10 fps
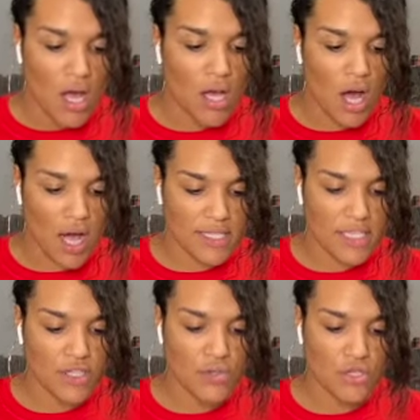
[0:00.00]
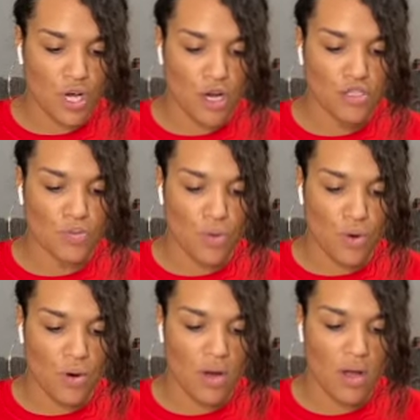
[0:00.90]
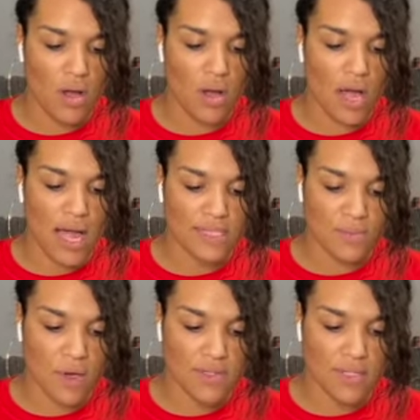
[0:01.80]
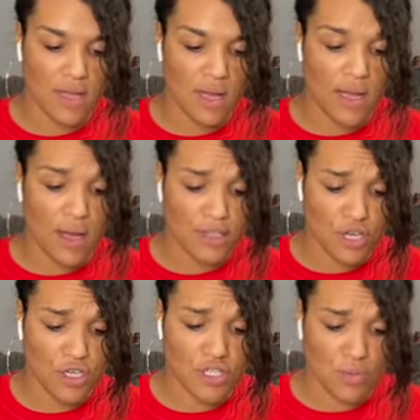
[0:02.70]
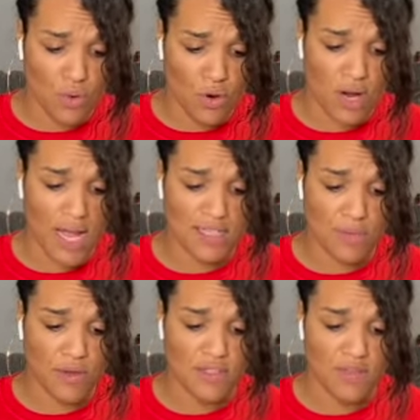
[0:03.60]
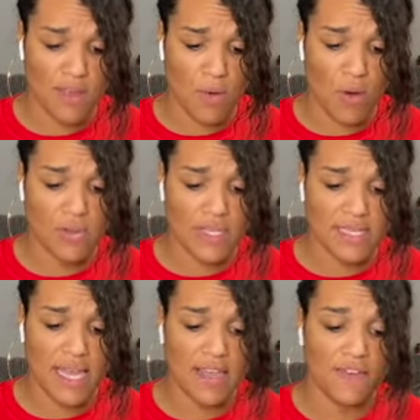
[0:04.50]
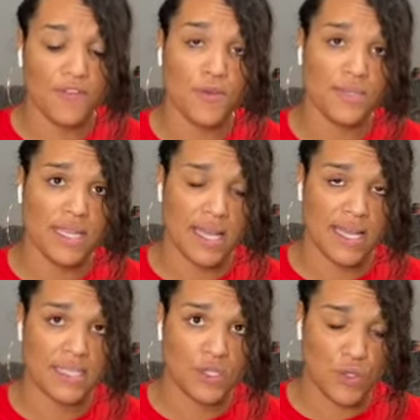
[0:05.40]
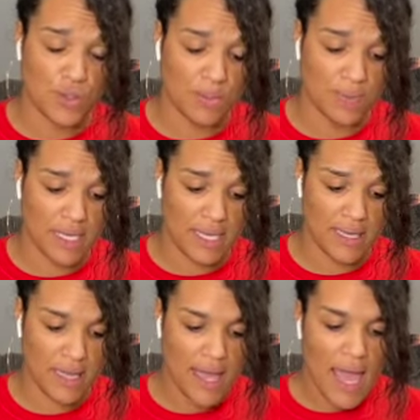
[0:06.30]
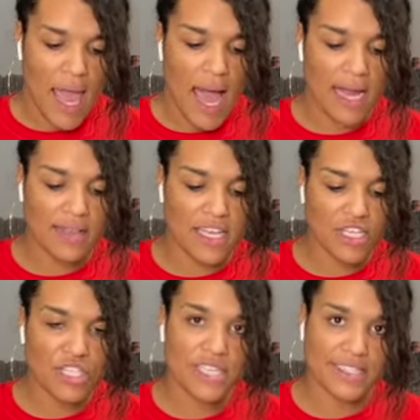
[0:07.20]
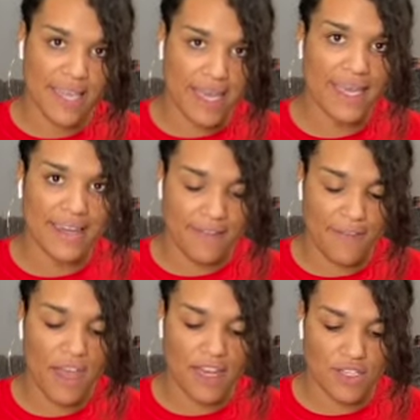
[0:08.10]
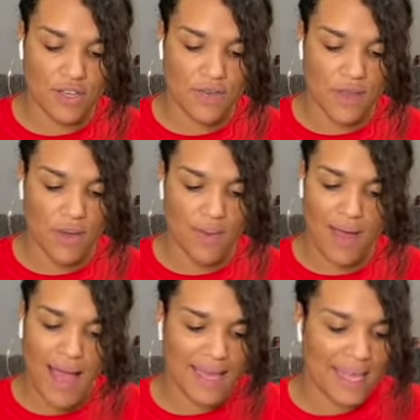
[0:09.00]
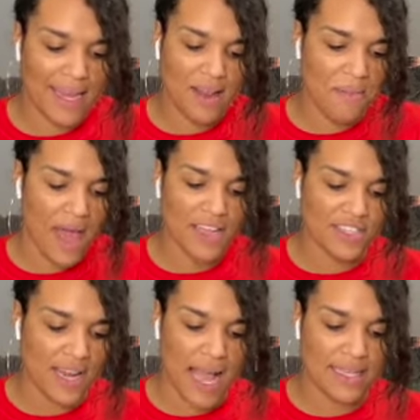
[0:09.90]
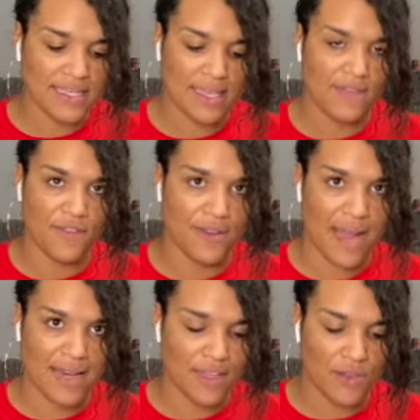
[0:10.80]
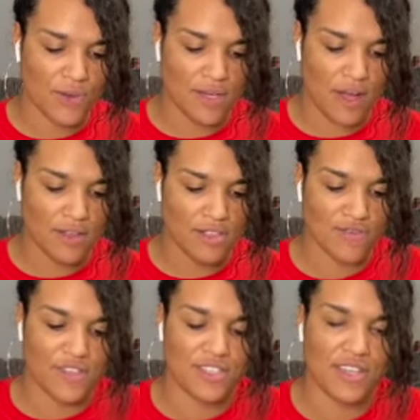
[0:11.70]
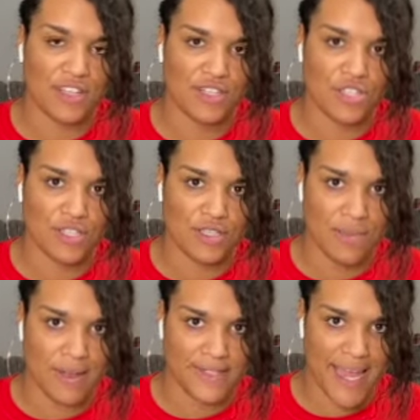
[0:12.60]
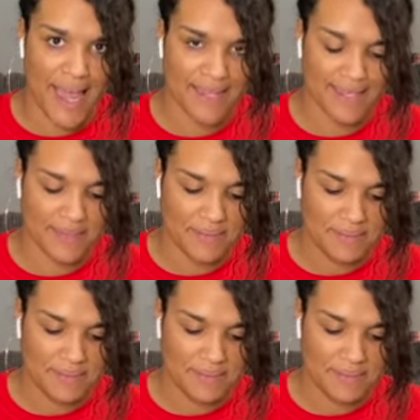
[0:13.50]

causing to charge more as most of them only take a few seconds to complete. I think she's taking advantage of you. I can't imagine asking for $93 for such small tasks.